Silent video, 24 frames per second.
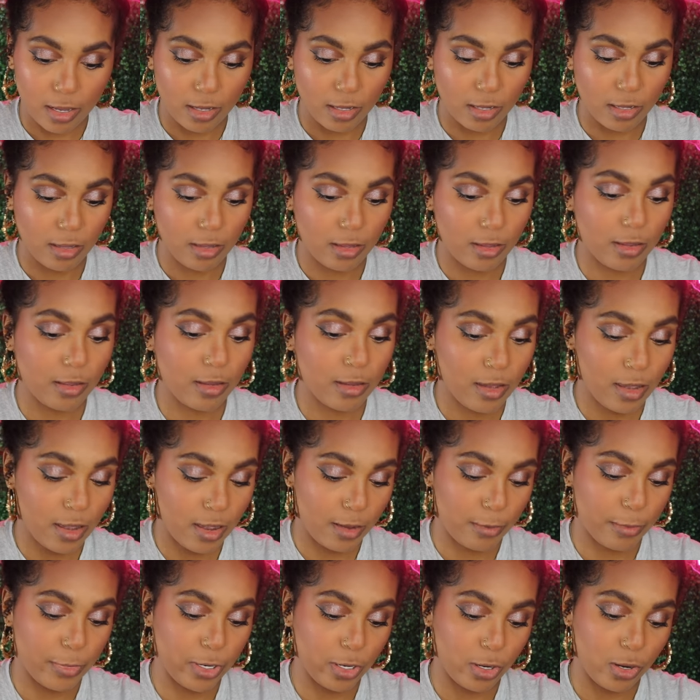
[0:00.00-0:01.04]

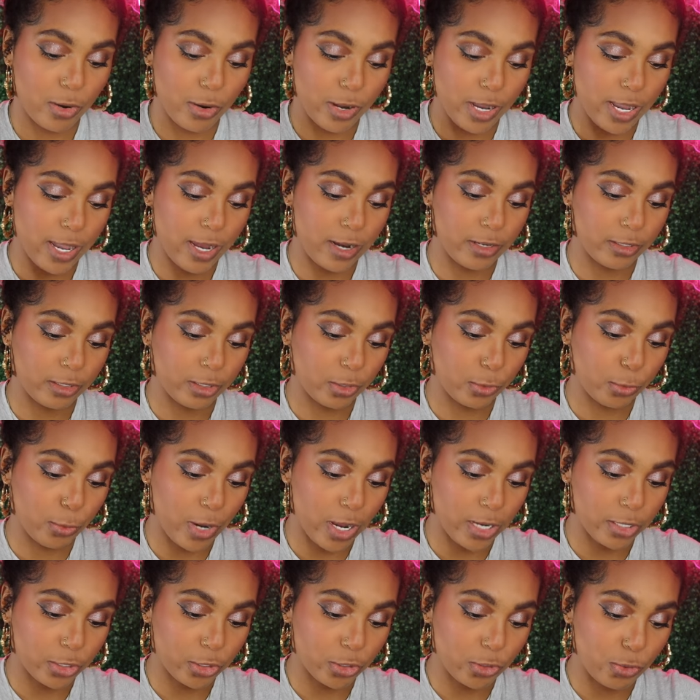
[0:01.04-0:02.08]
I'm going to go ahead and
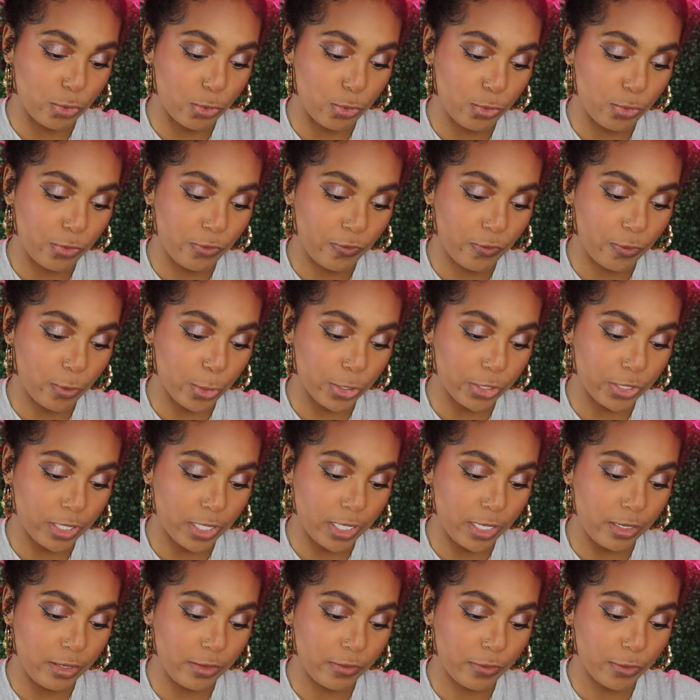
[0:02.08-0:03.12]
swatch Nude
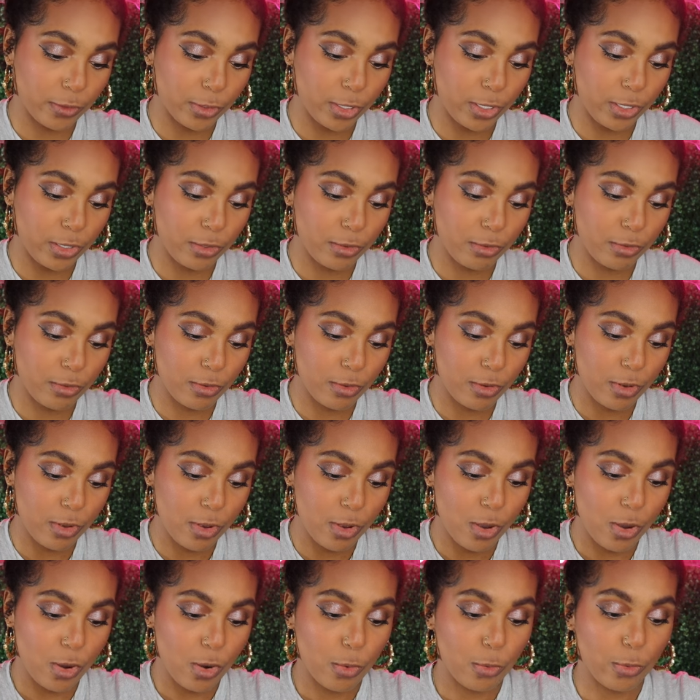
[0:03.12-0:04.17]
14 for you,
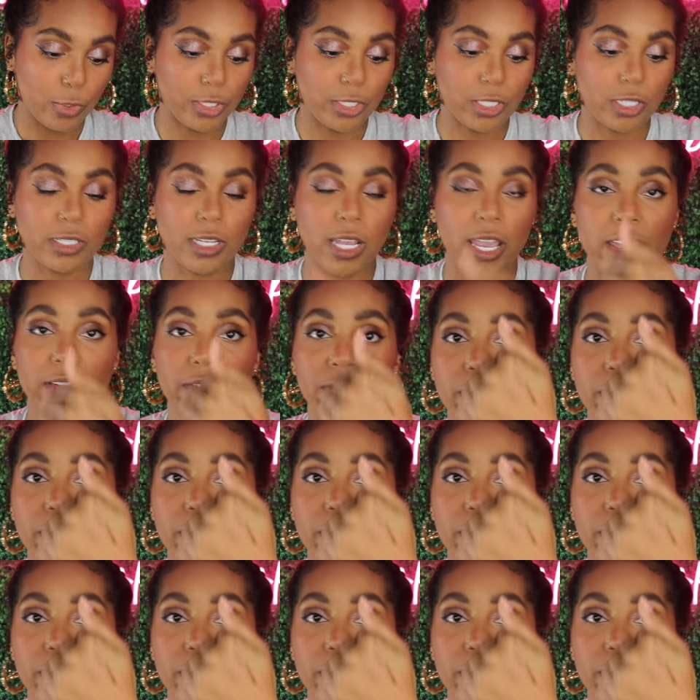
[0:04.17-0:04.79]
which is a